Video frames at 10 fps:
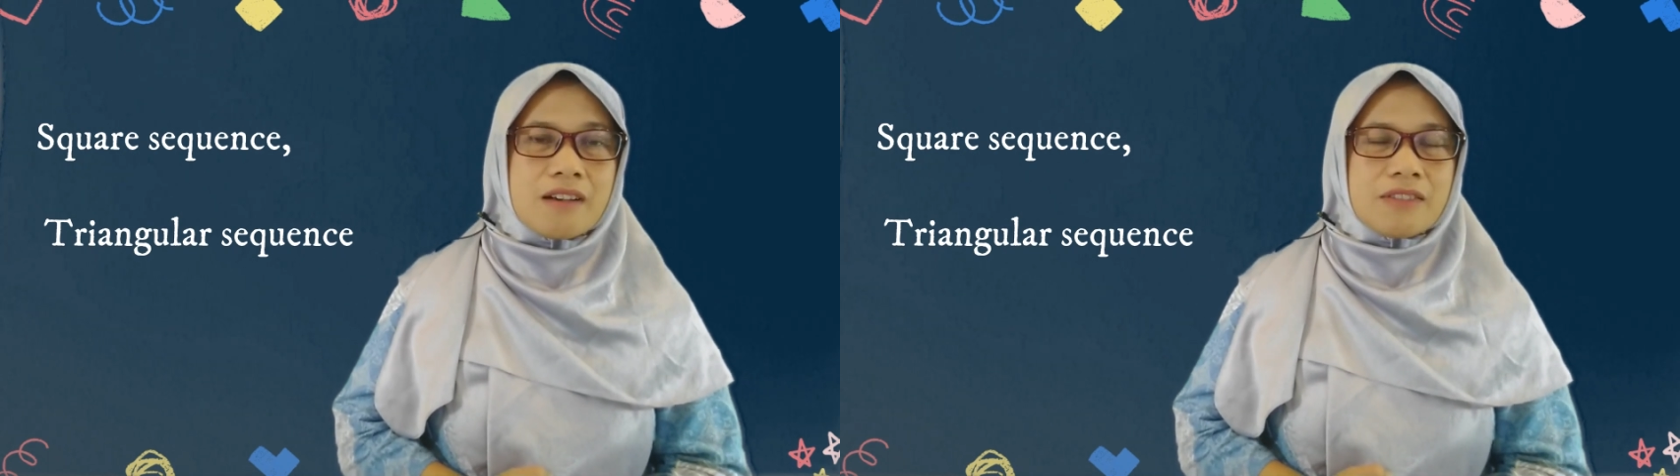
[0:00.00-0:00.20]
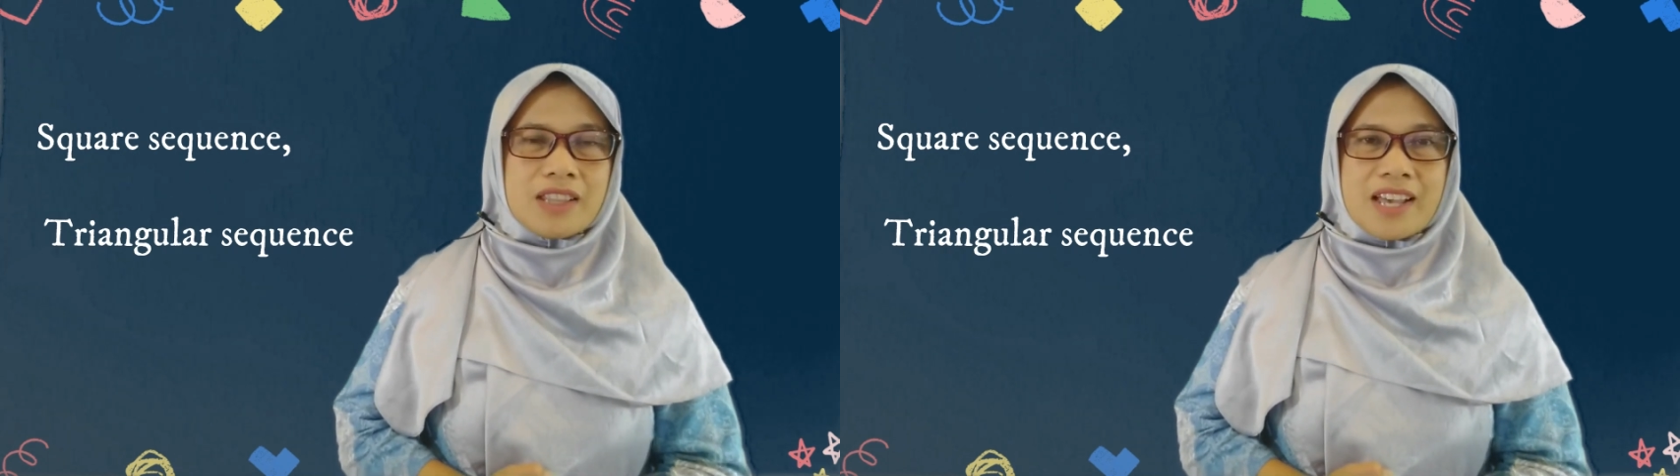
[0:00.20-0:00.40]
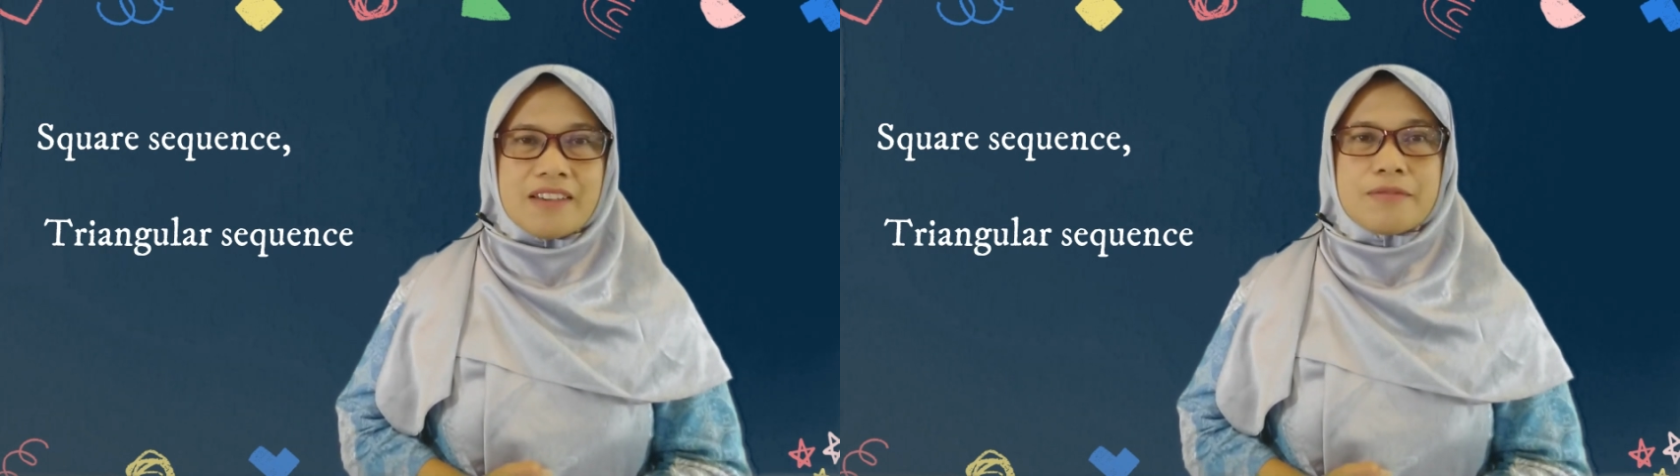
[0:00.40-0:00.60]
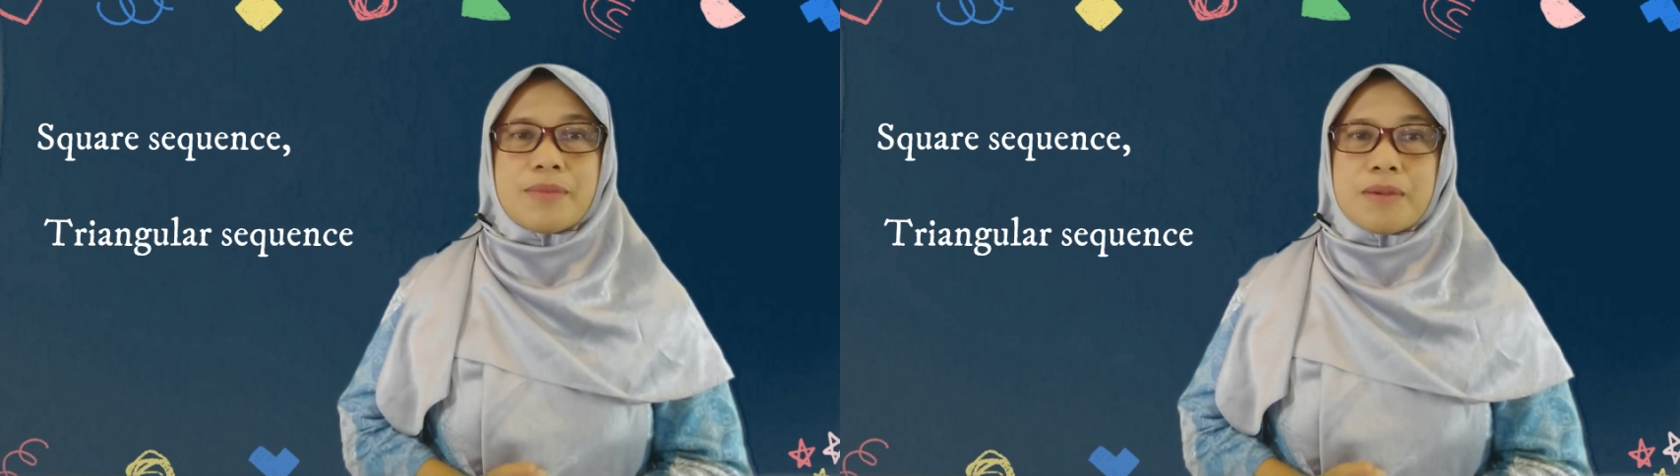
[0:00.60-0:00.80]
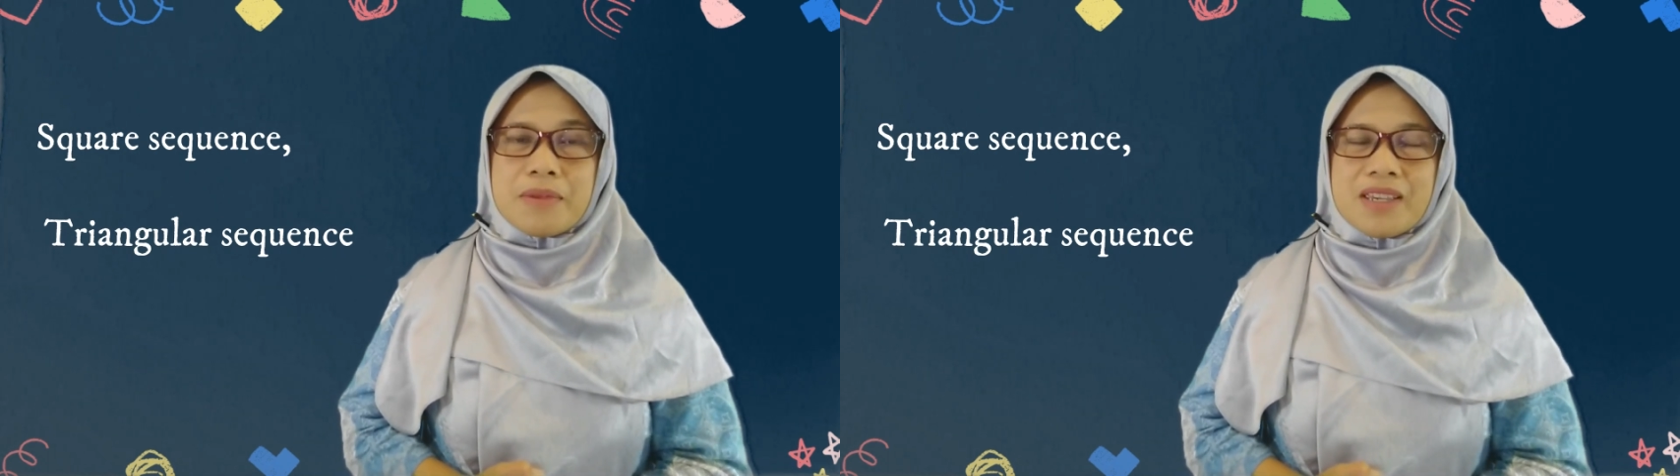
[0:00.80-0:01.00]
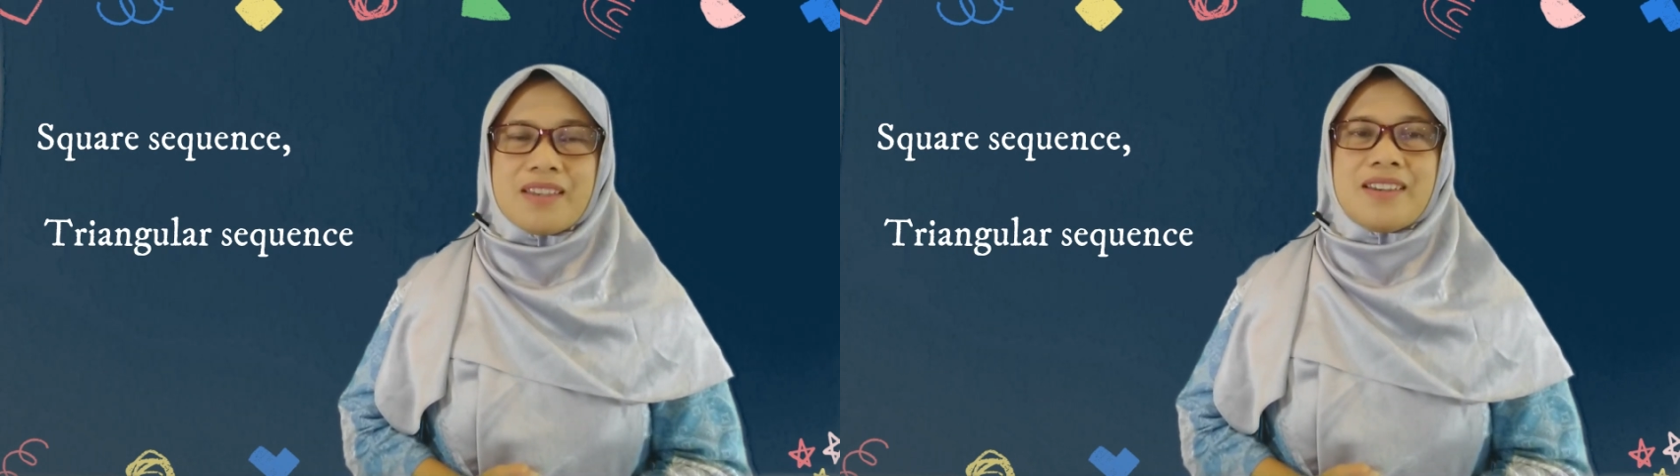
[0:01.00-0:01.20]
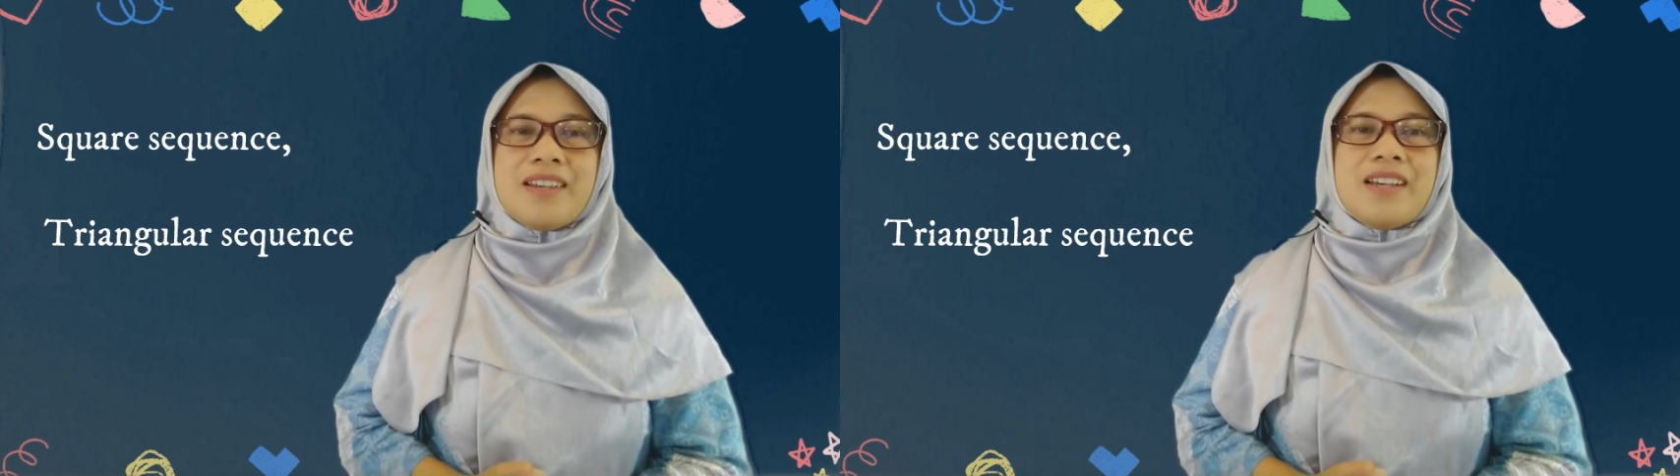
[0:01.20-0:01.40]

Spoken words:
our life maybe.